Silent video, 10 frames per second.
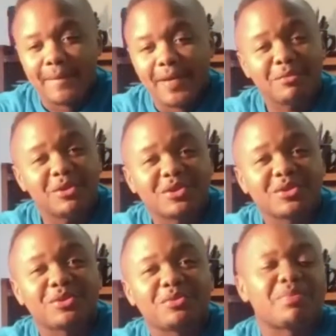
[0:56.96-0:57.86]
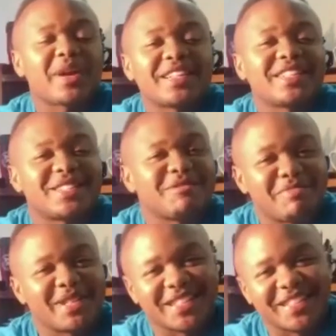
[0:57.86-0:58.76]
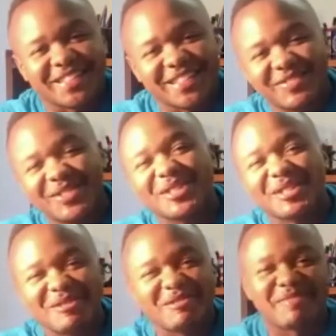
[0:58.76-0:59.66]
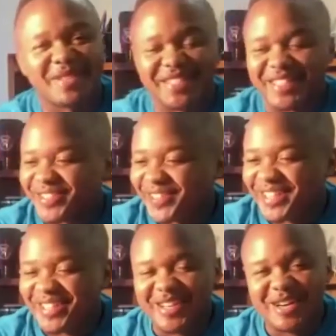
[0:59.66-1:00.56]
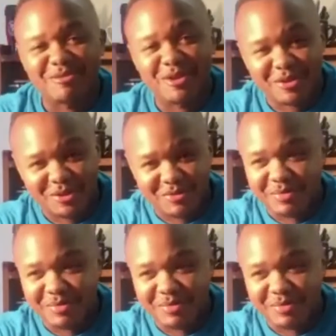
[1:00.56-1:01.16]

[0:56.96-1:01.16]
I'm also practicing business. I'm also doing business right now. I have one or two